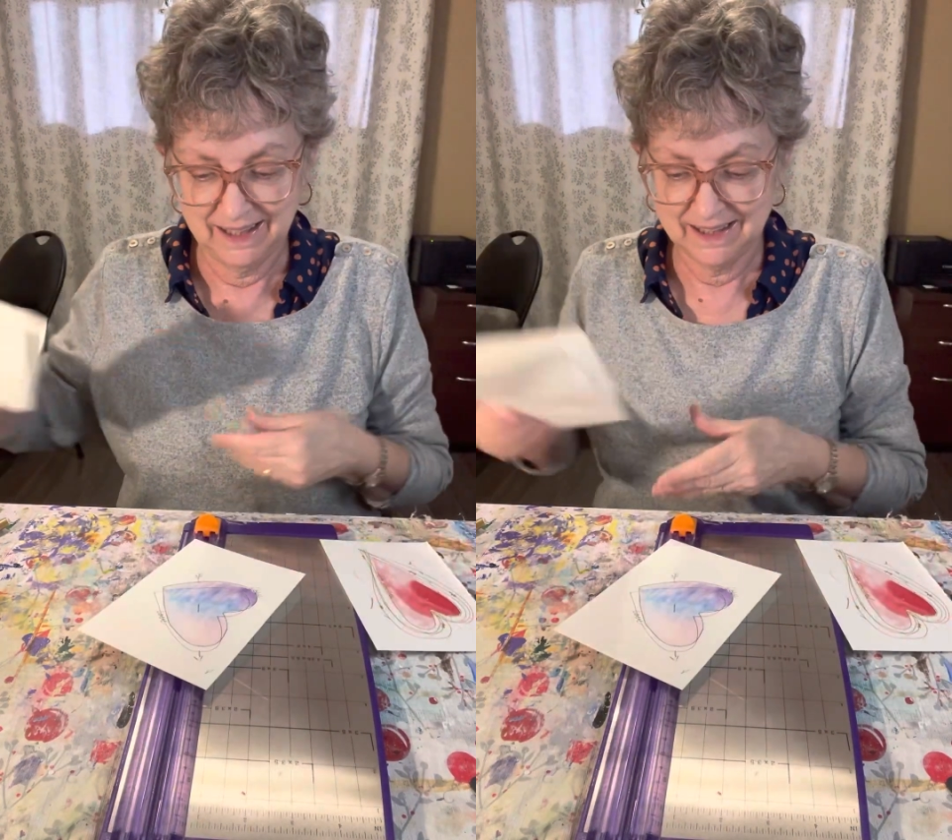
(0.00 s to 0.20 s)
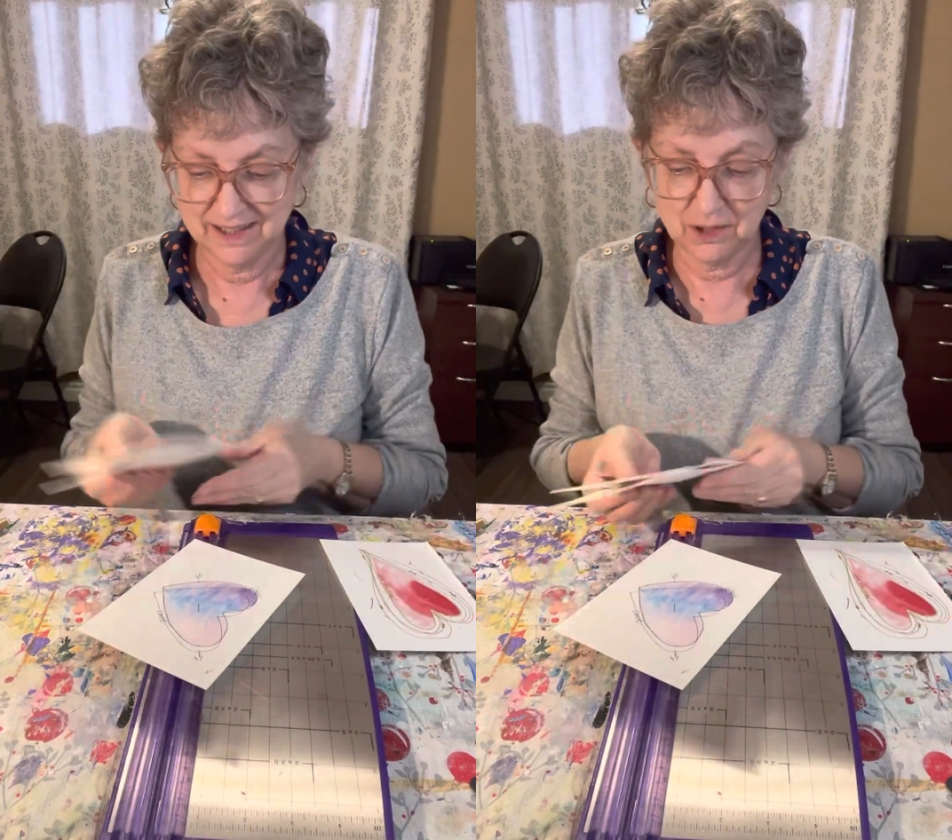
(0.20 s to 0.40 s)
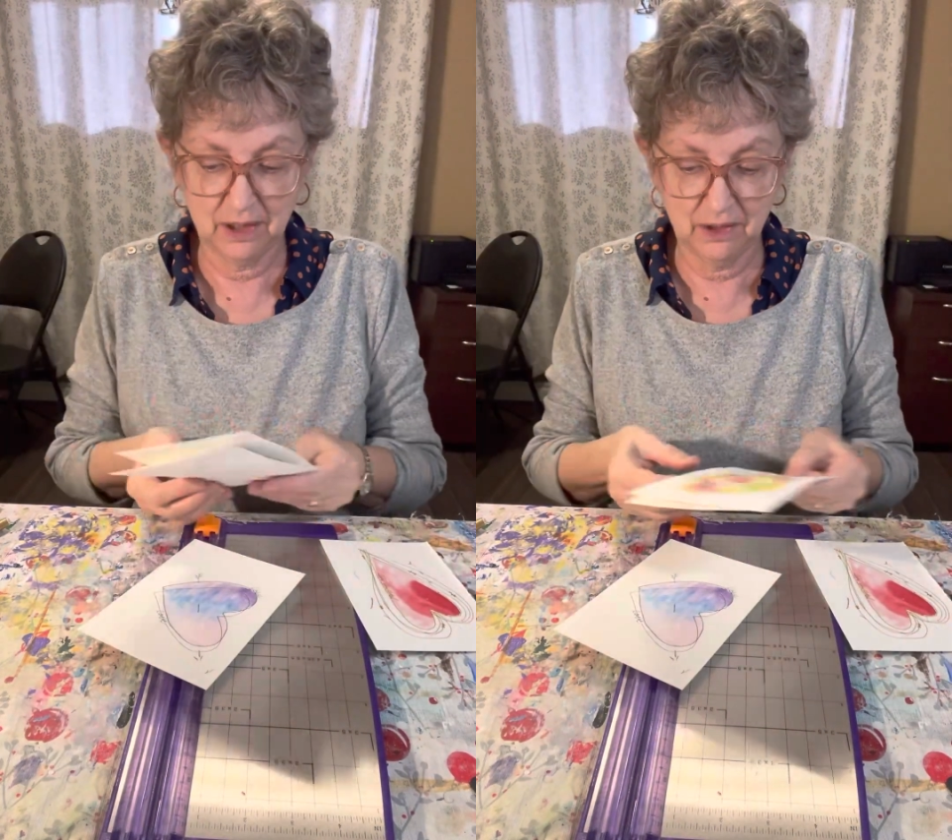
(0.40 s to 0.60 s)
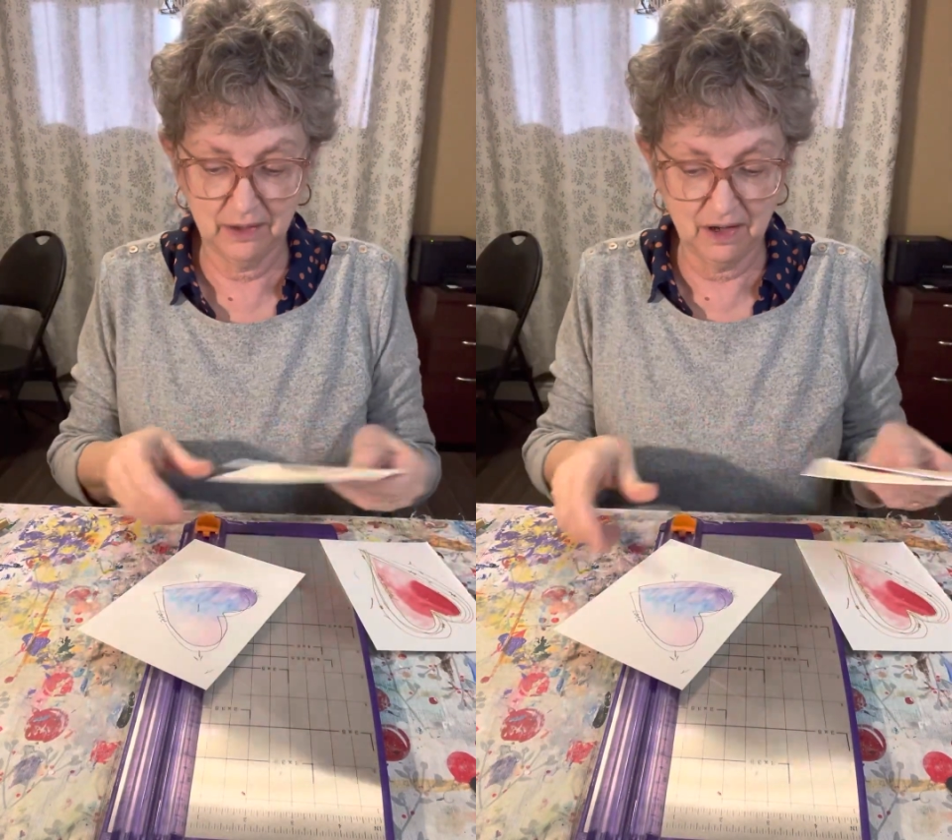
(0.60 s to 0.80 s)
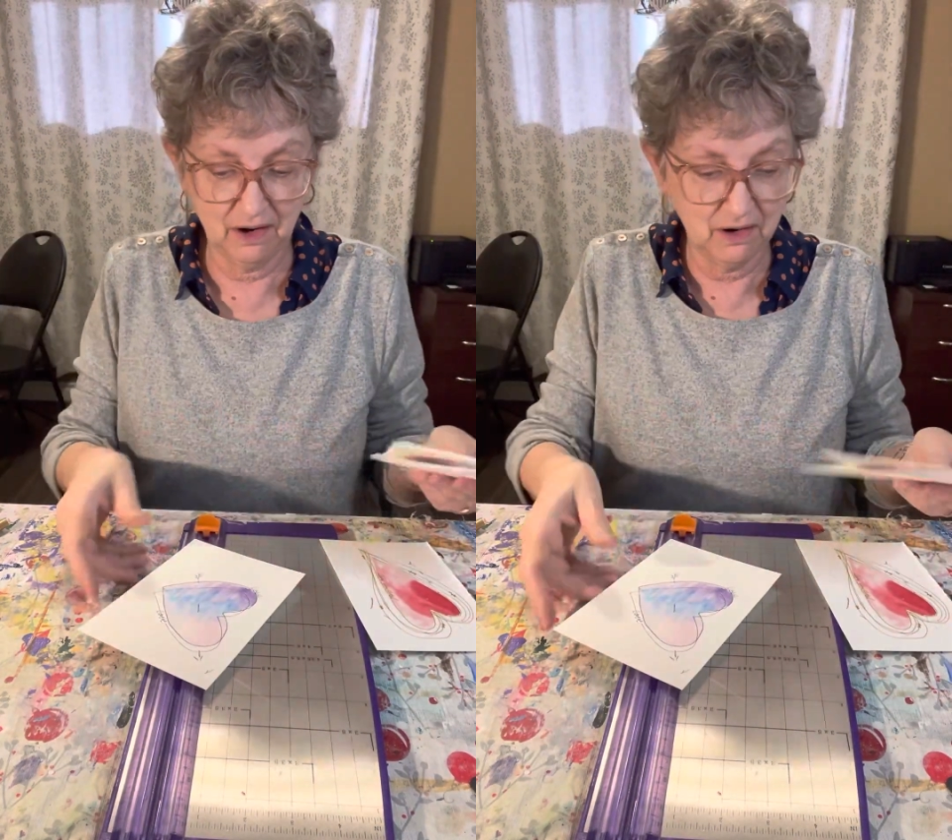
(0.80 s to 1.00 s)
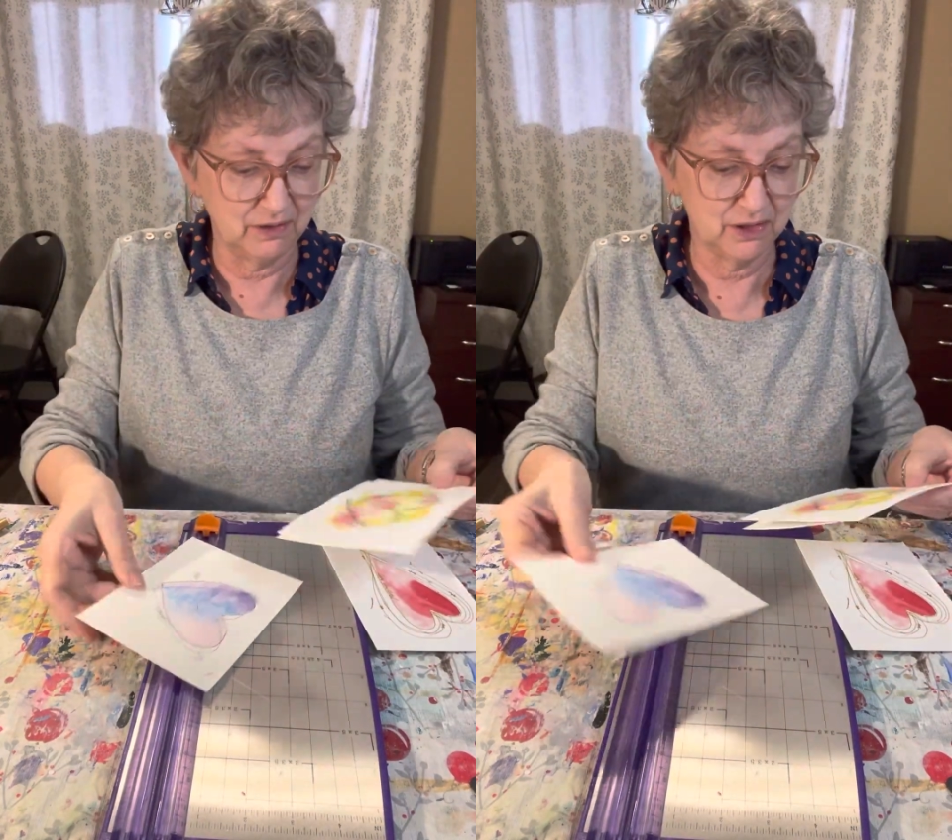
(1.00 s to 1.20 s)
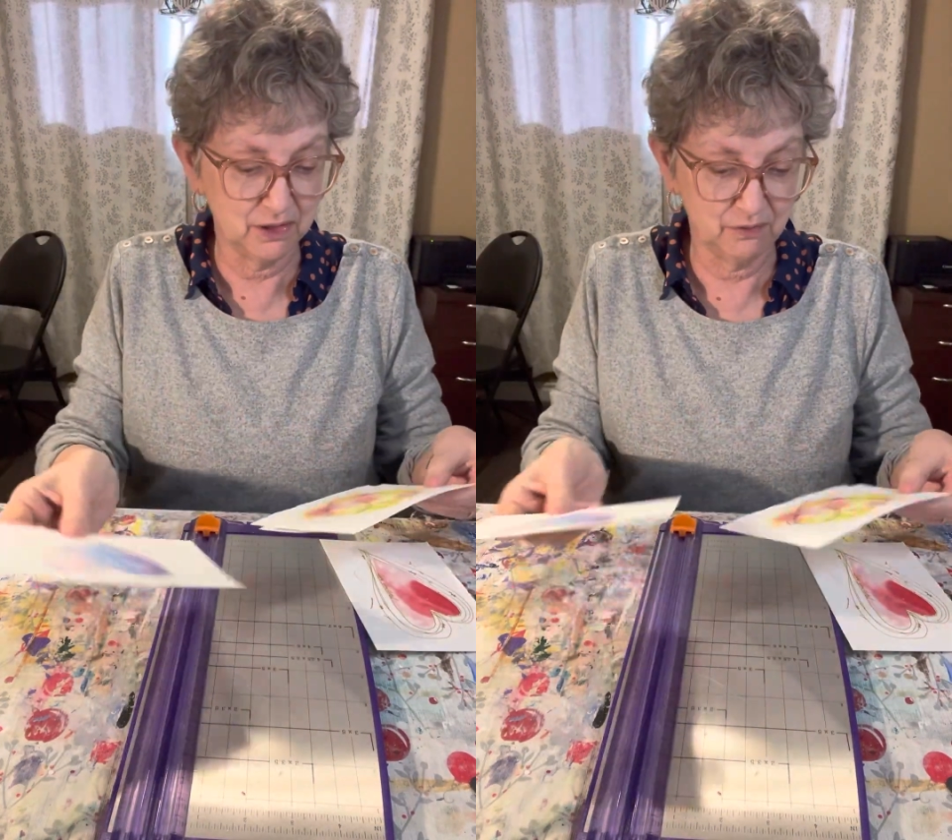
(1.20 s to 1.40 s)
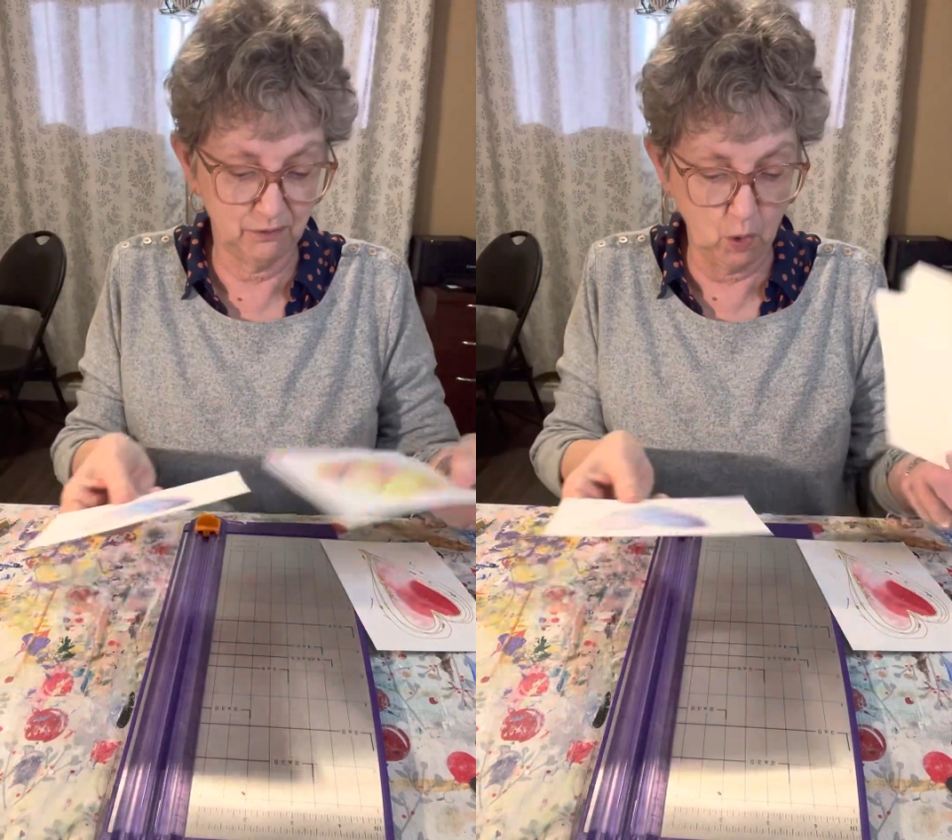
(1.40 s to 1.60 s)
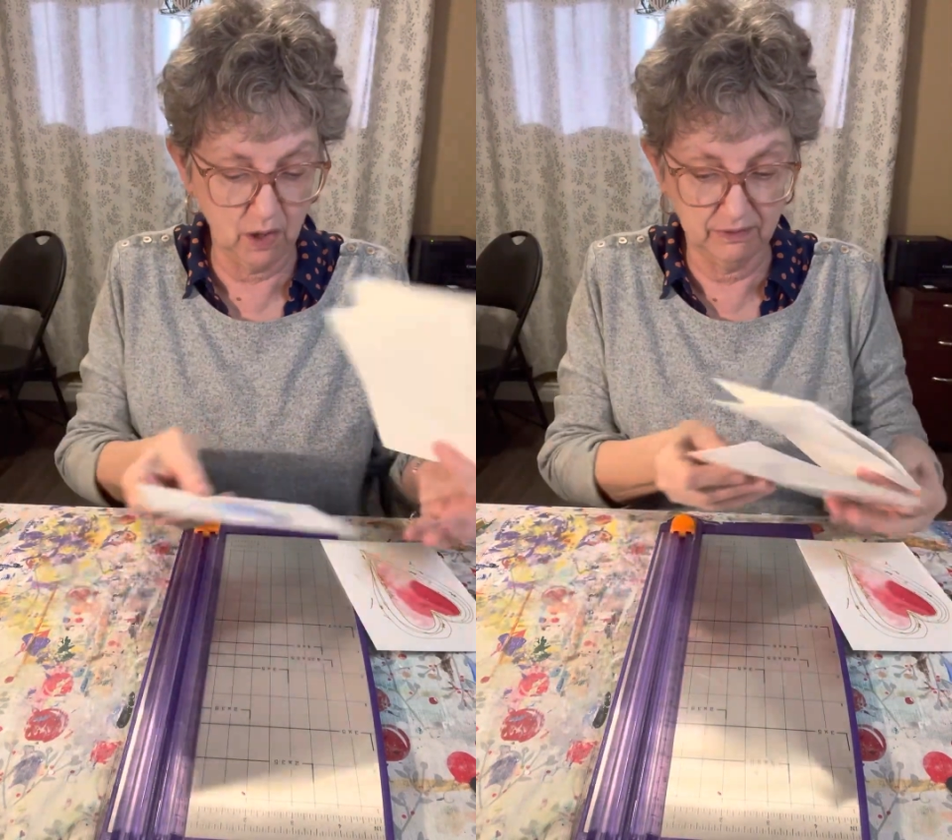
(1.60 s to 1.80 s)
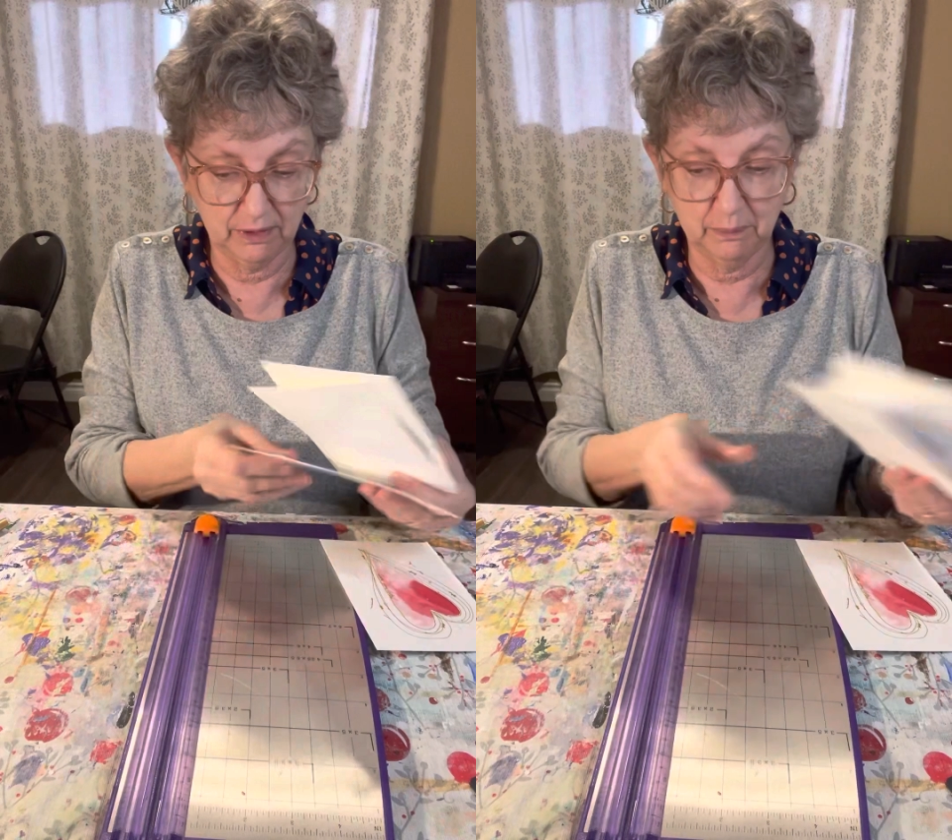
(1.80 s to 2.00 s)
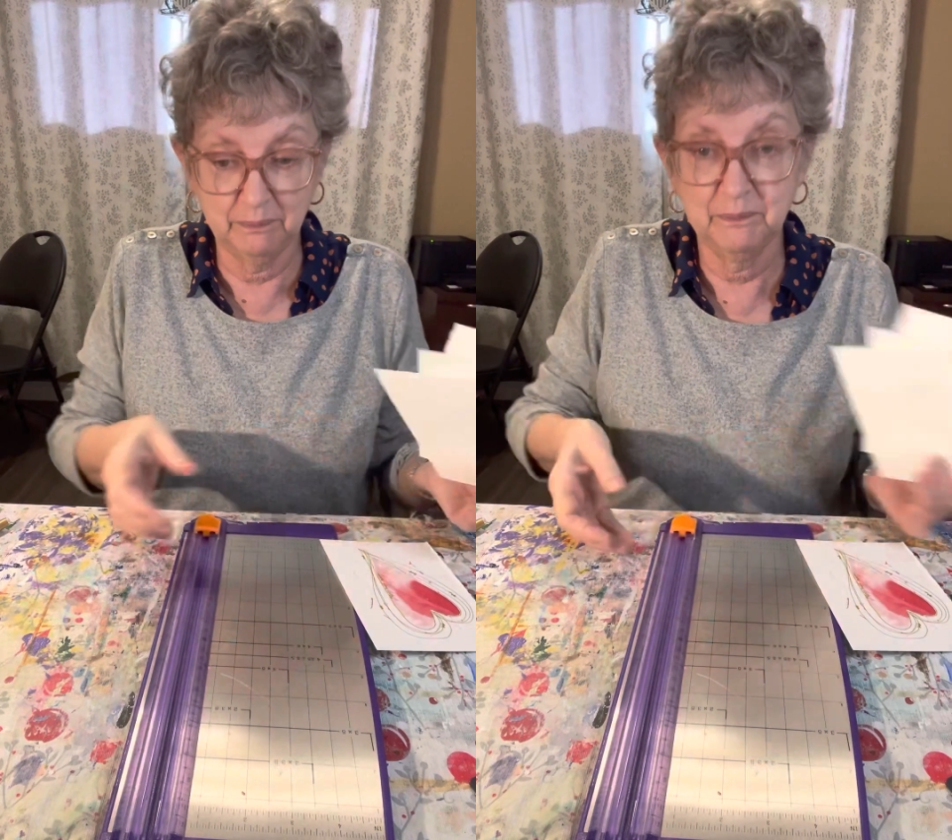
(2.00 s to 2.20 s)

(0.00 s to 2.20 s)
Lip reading: So there they are. There's 4 of them.